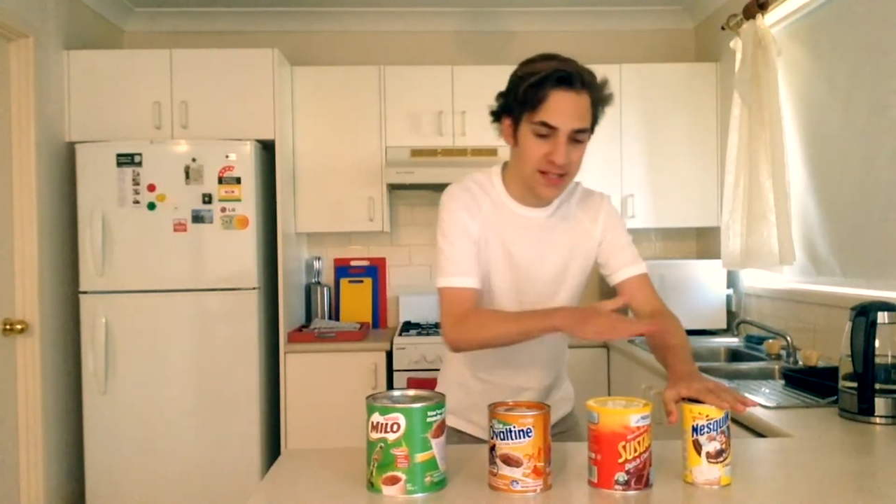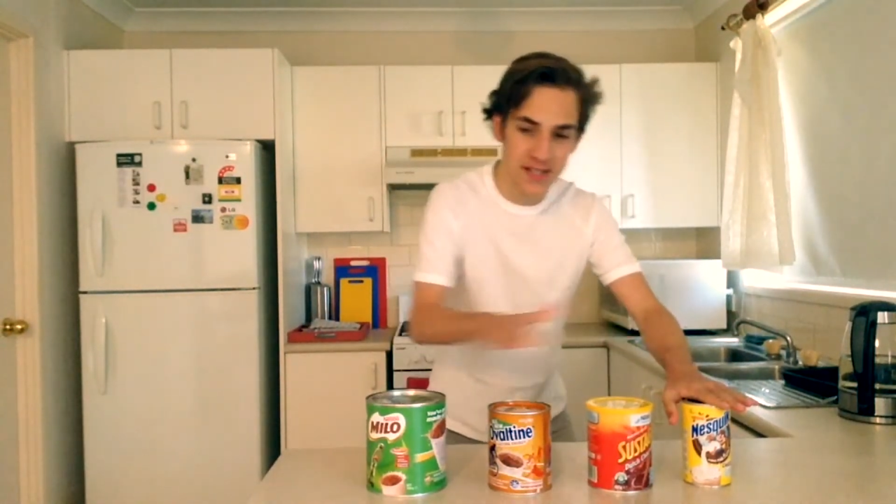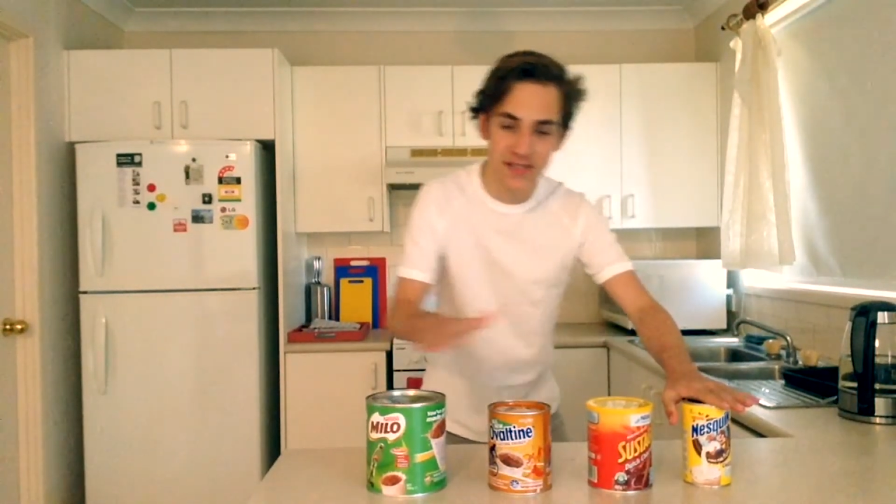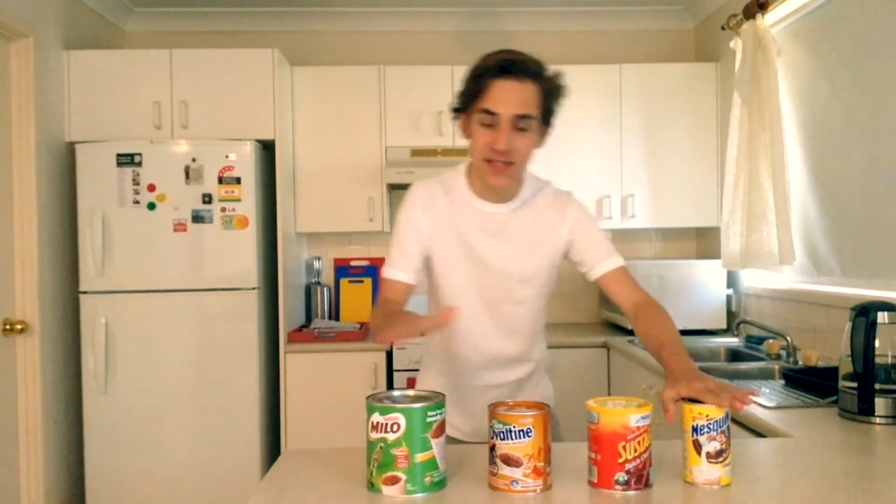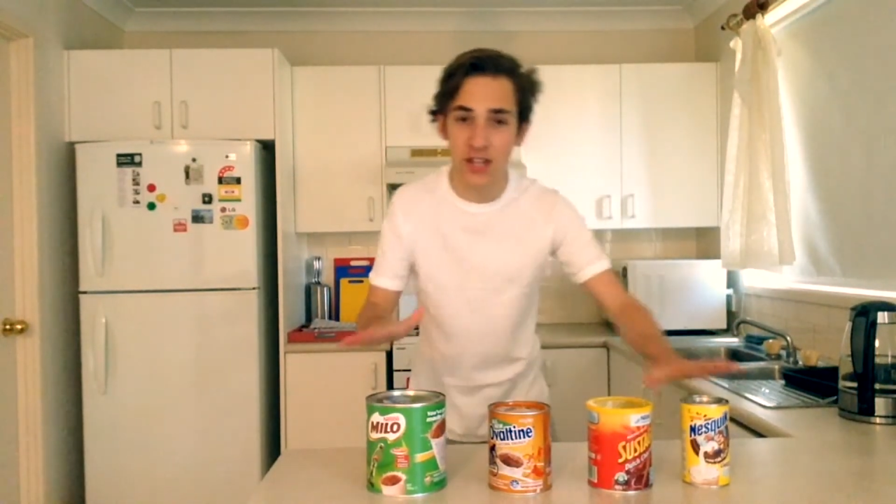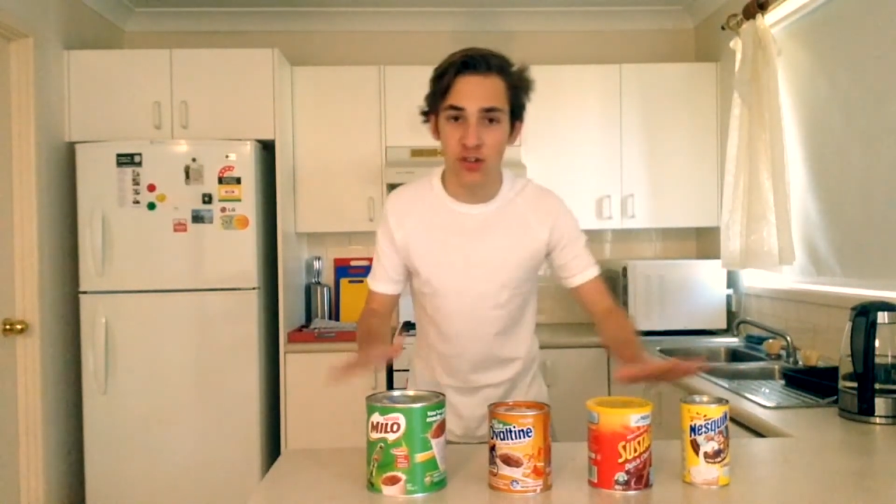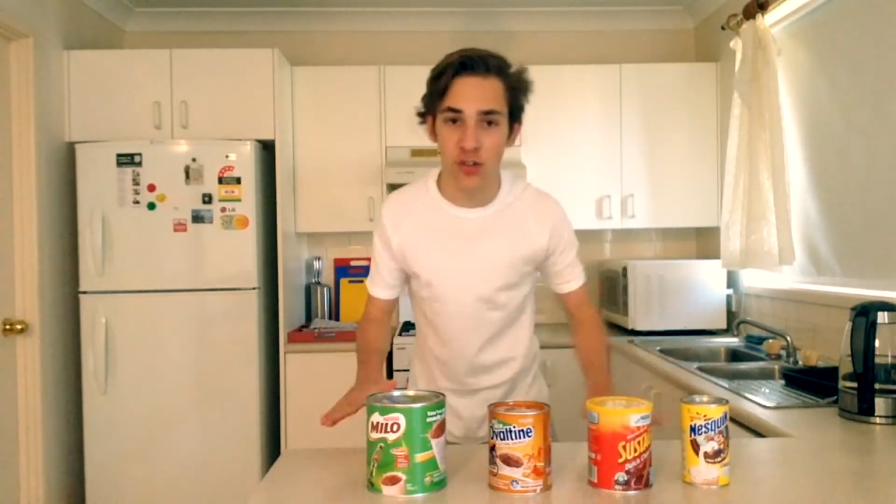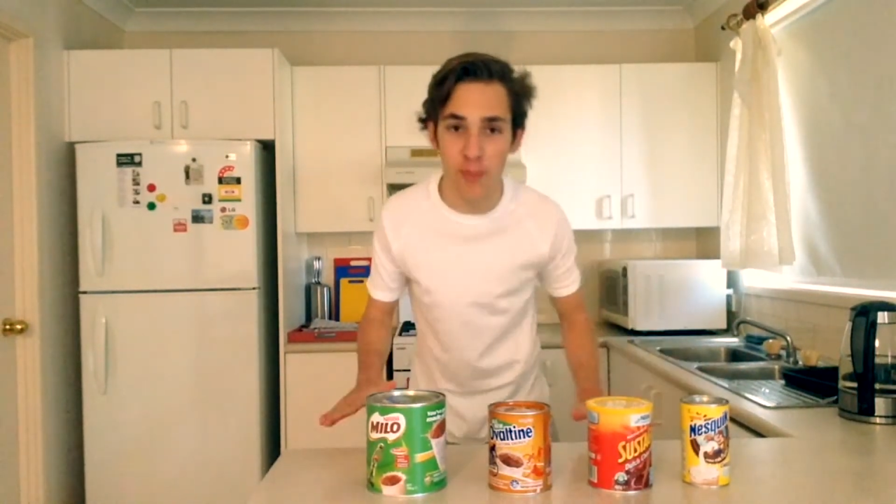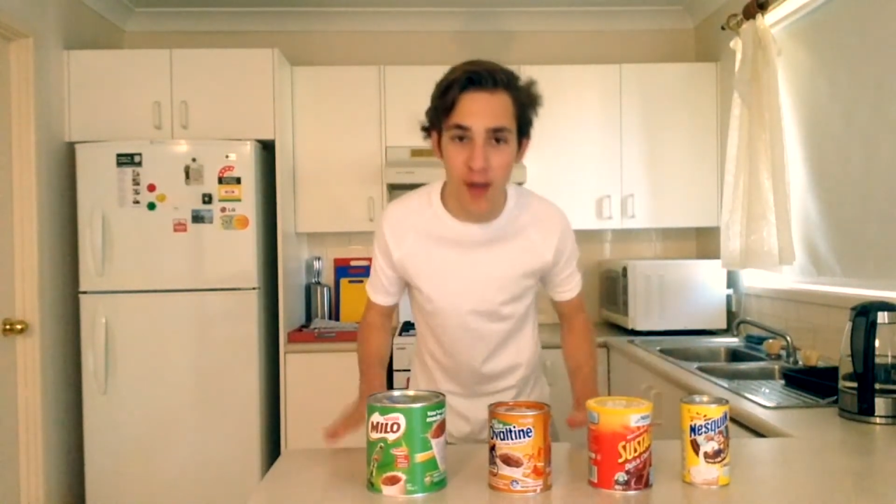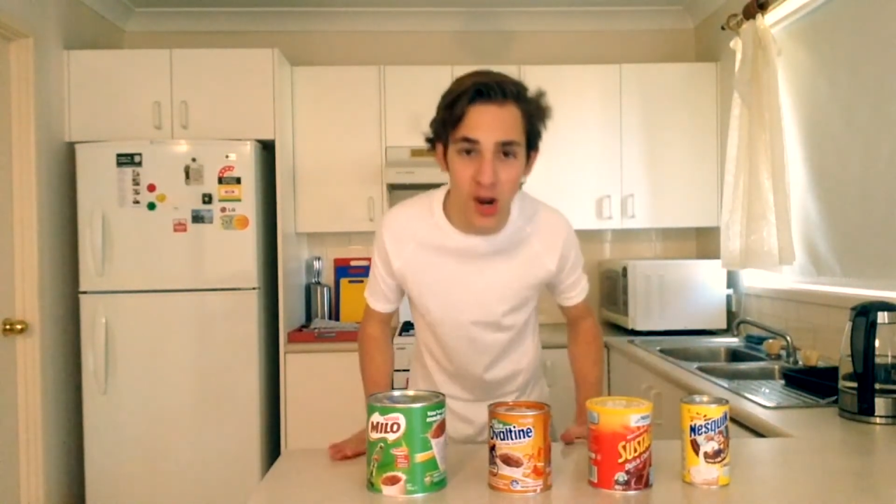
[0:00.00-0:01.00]
testing each of
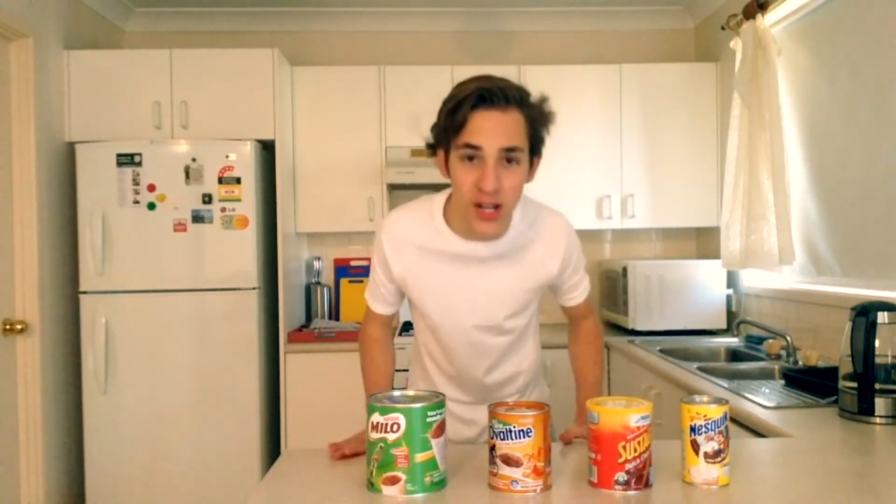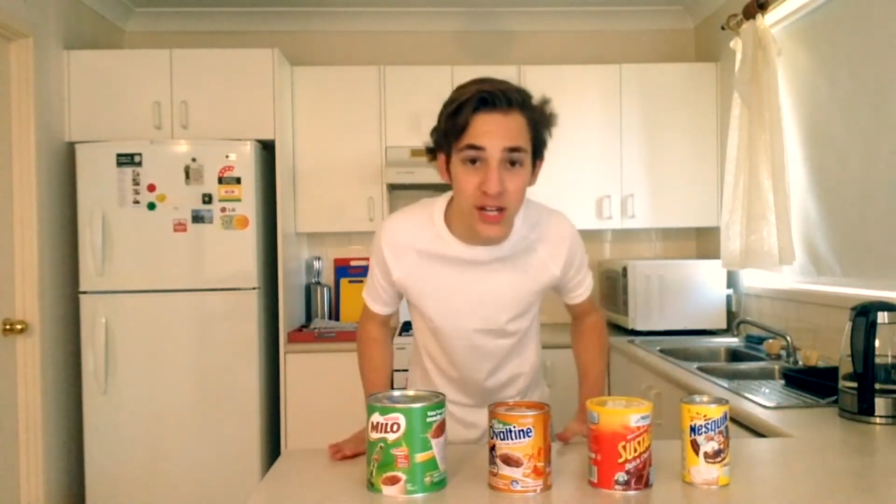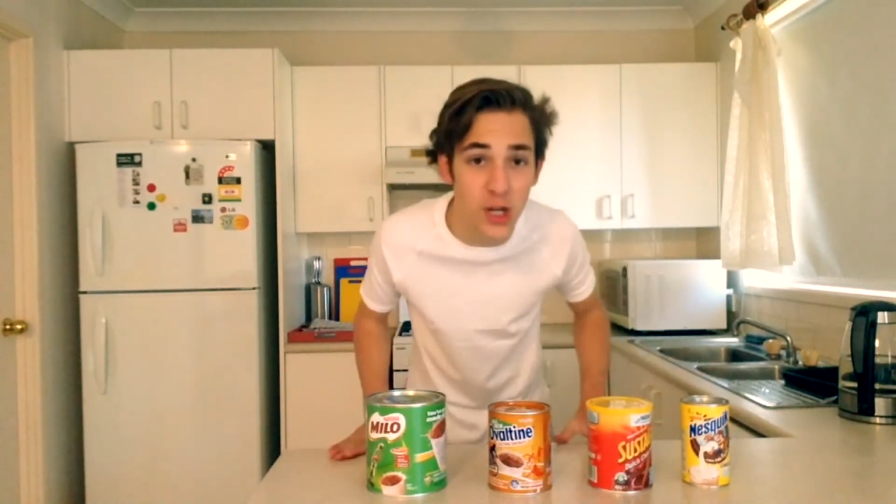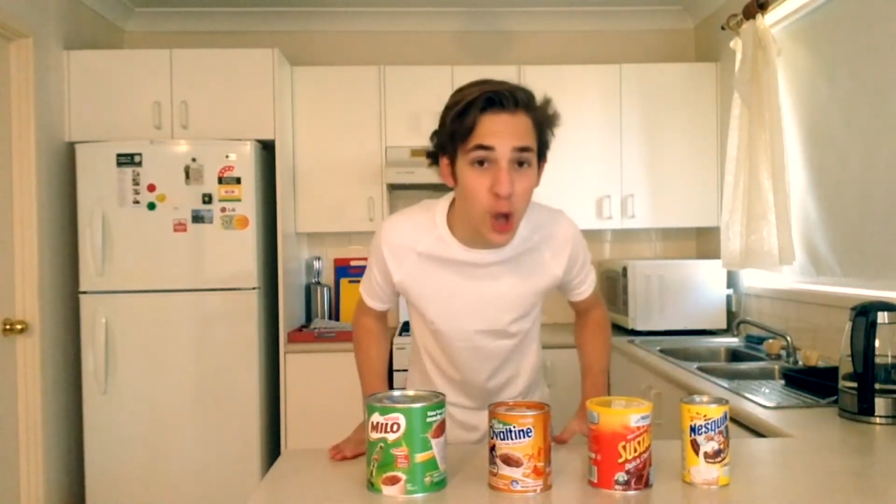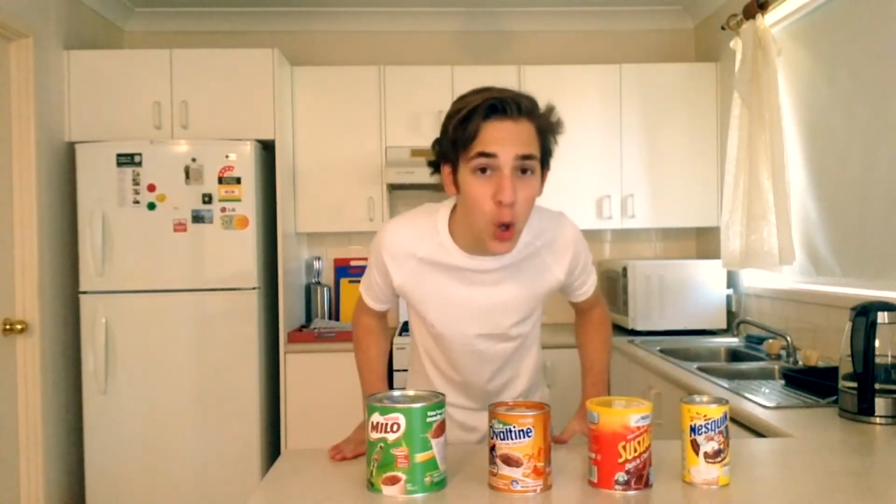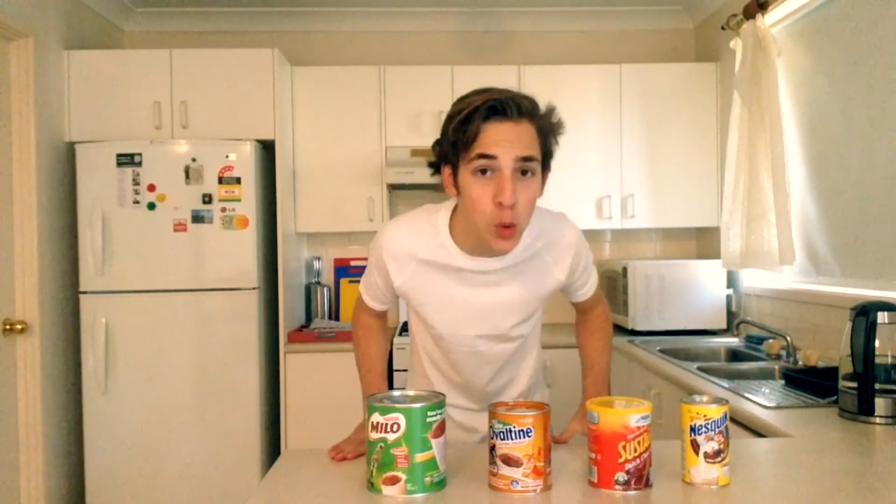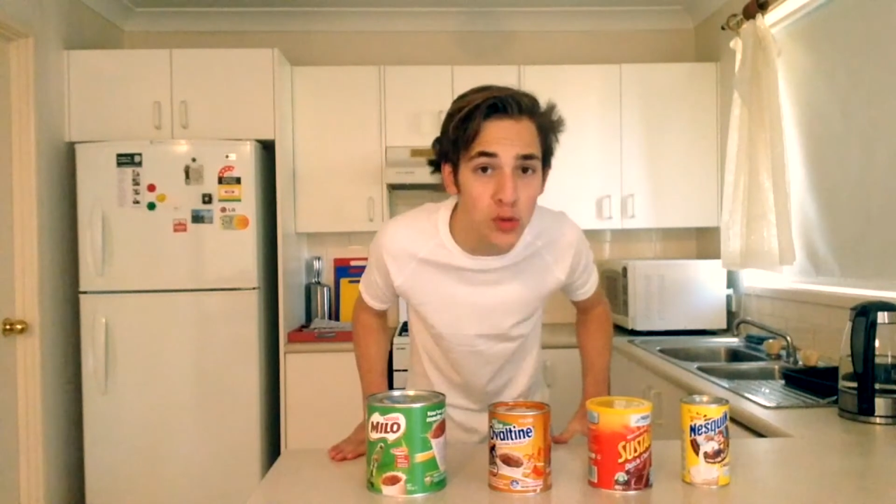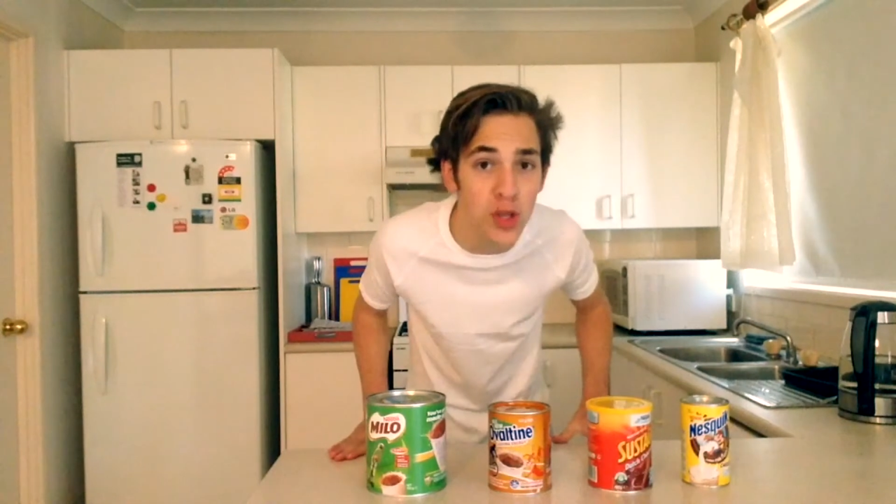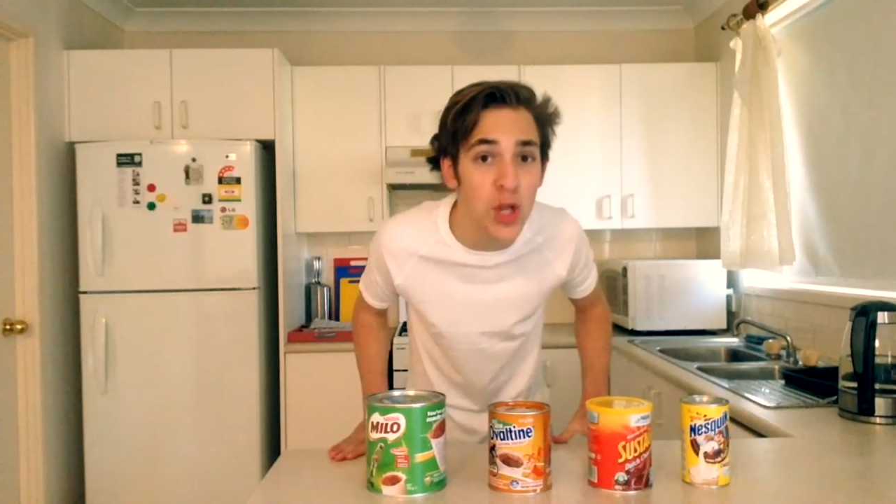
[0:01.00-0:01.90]
them out in a cold